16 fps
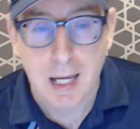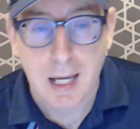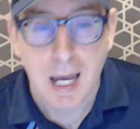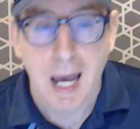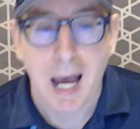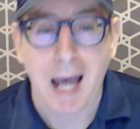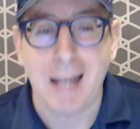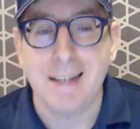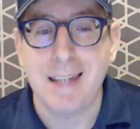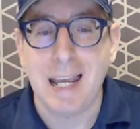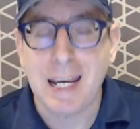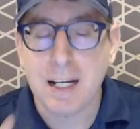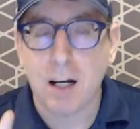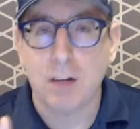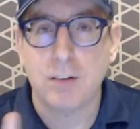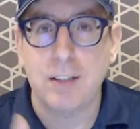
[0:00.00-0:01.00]
And they
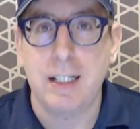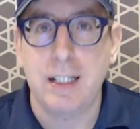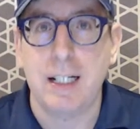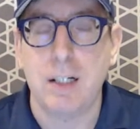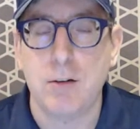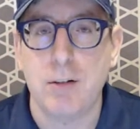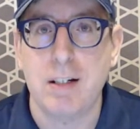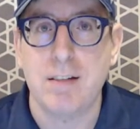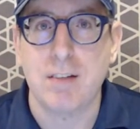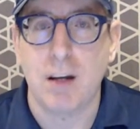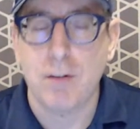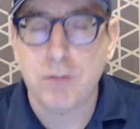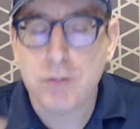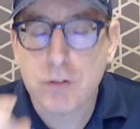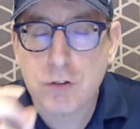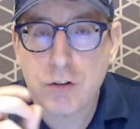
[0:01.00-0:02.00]
got an increase of
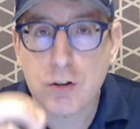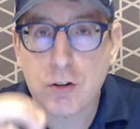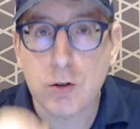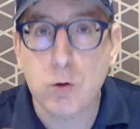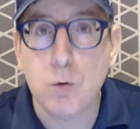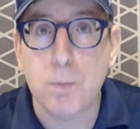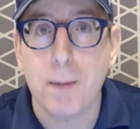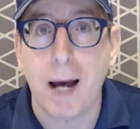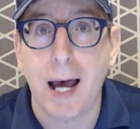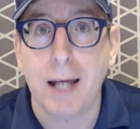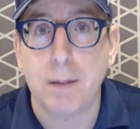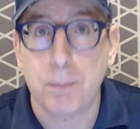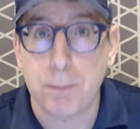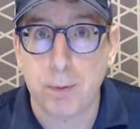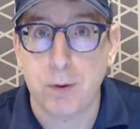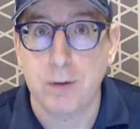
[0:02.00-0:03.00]
2 baht
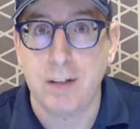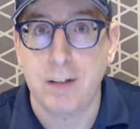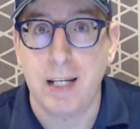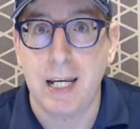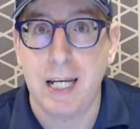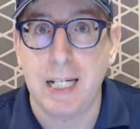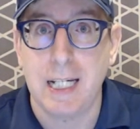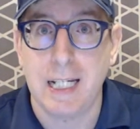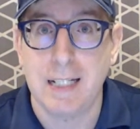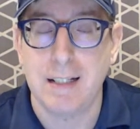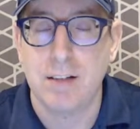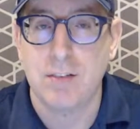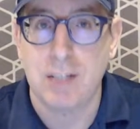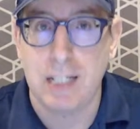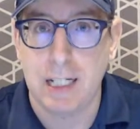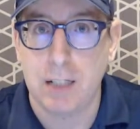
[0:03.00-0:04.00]
per day in
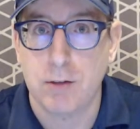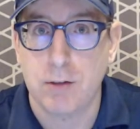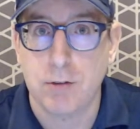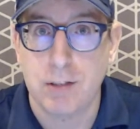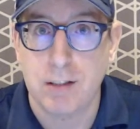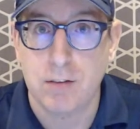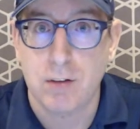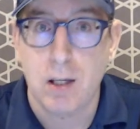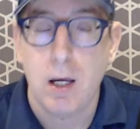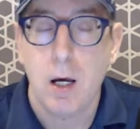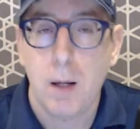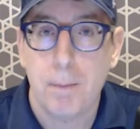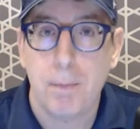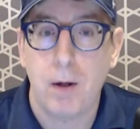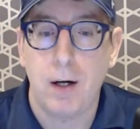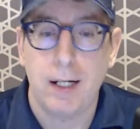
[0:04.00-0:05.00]
this increase
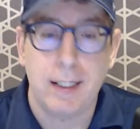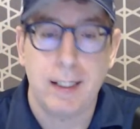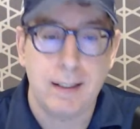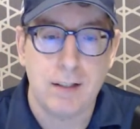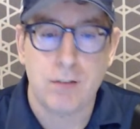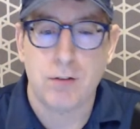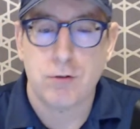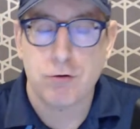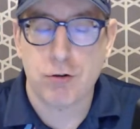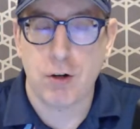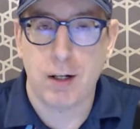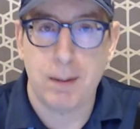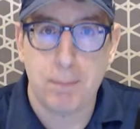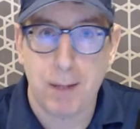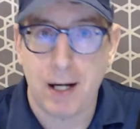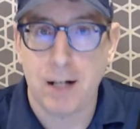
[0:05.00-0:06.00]
by this
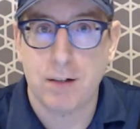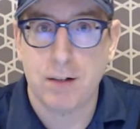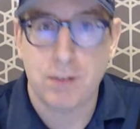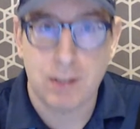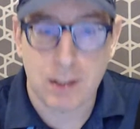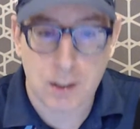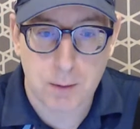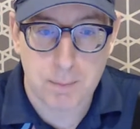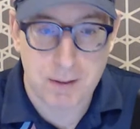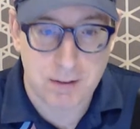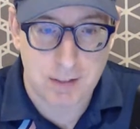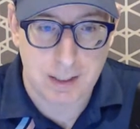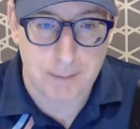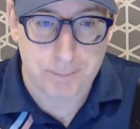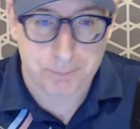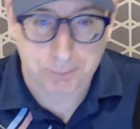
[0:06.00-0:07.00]
tri-party
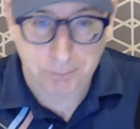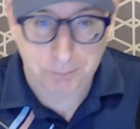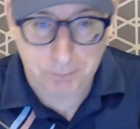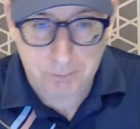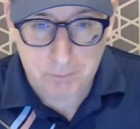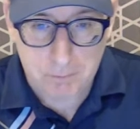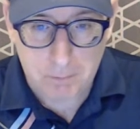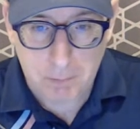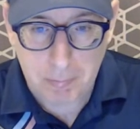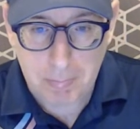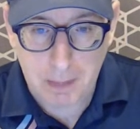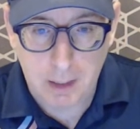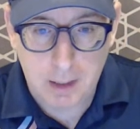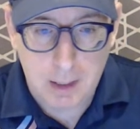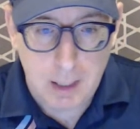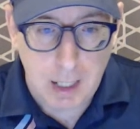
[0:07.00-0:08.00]
committee.
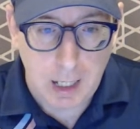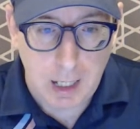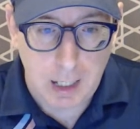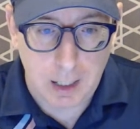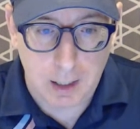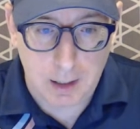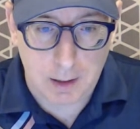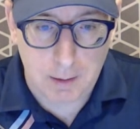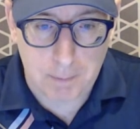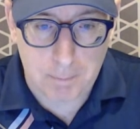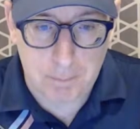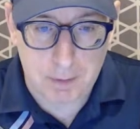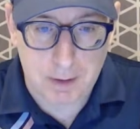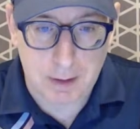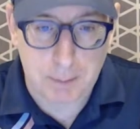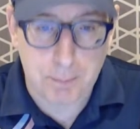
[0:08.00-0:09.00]

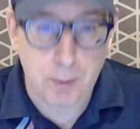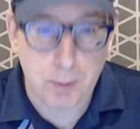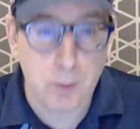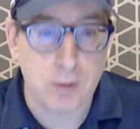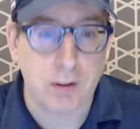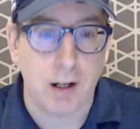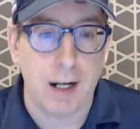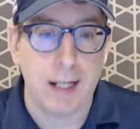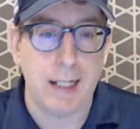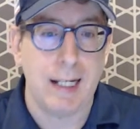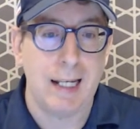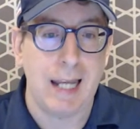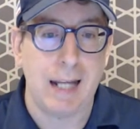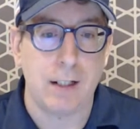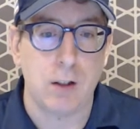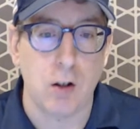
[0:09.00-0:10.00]
The Pheu
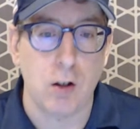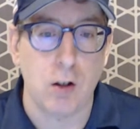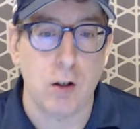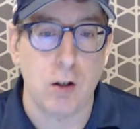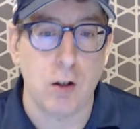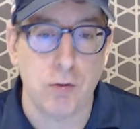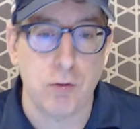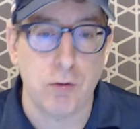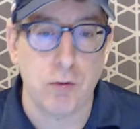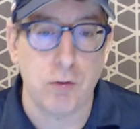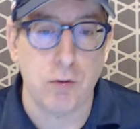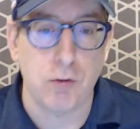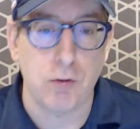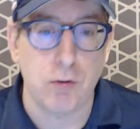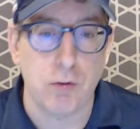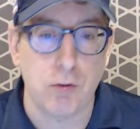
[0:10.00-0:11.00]
Thai-led government had
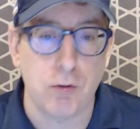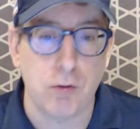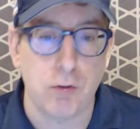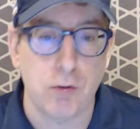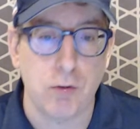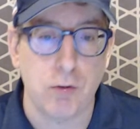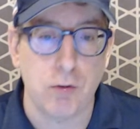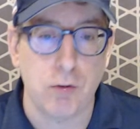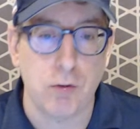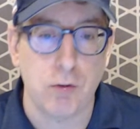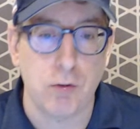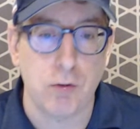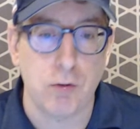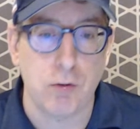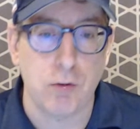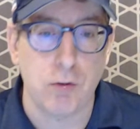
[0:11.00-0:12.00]
previously promised to
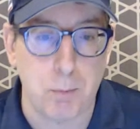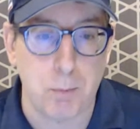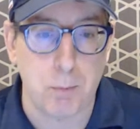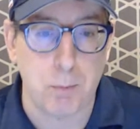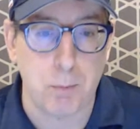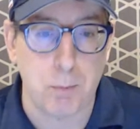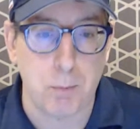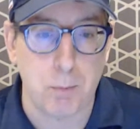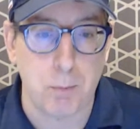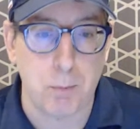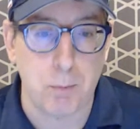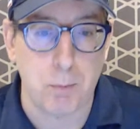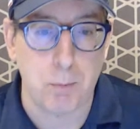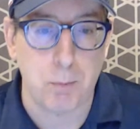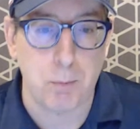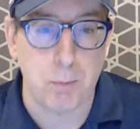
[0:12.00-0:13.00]
raise the minimum wage to
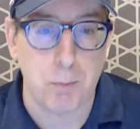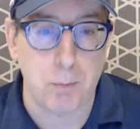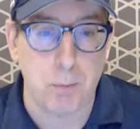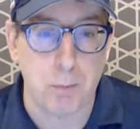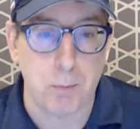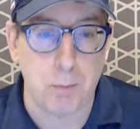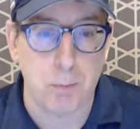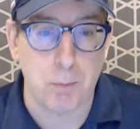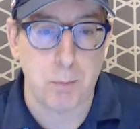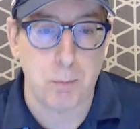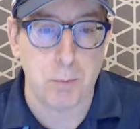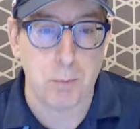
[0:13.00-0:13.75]
400 baht per day